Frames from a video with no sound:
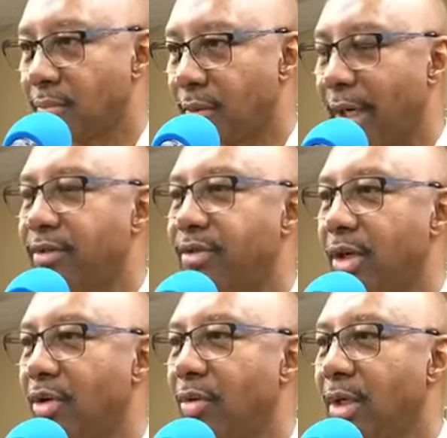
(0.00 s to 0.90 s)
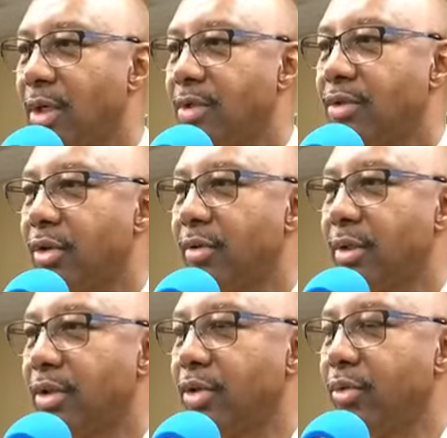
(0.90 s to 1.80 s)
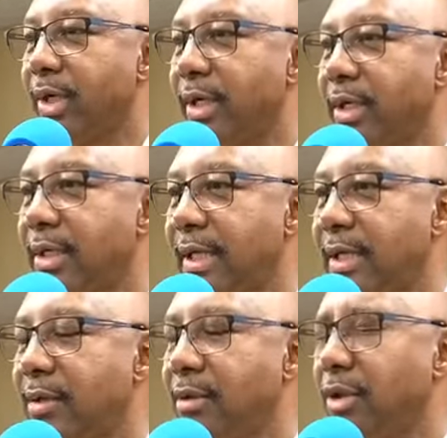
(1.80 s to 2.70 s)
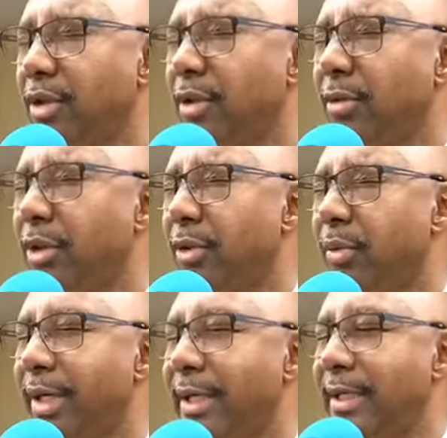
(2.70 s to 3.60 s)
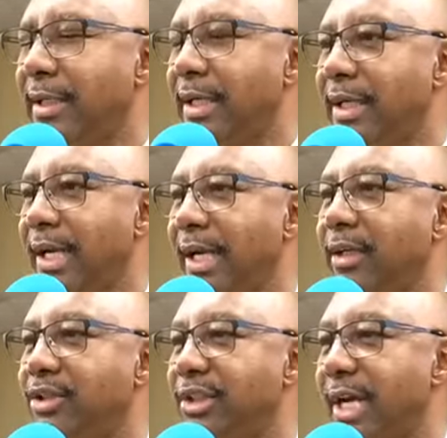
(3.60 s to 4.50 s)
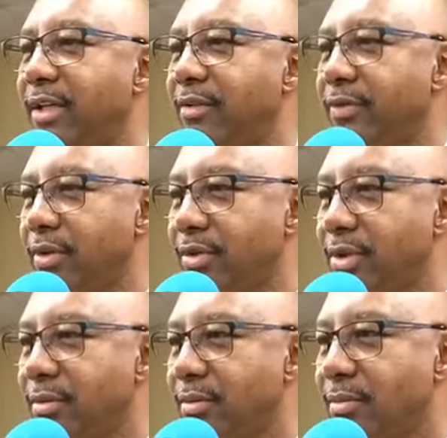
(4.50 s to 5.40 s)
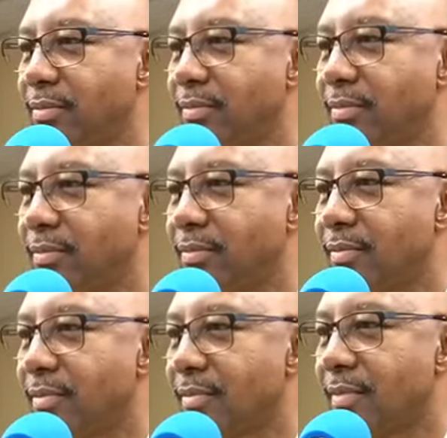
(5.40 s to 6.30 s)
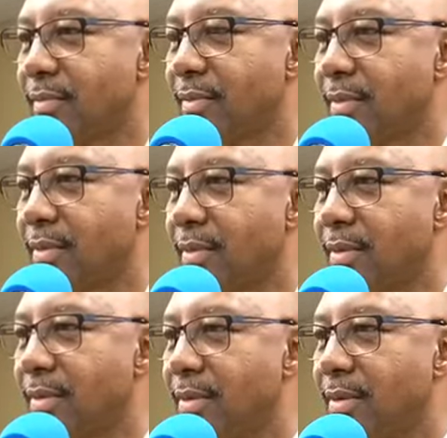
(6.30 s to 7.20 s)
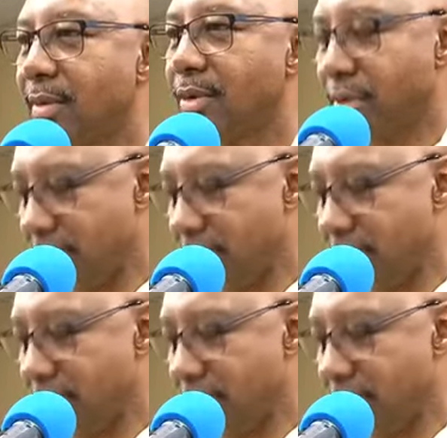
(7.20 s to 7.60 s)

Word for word: Right. So, so you're reading King. You you you're reading English Standard Version. Uh, New King James. New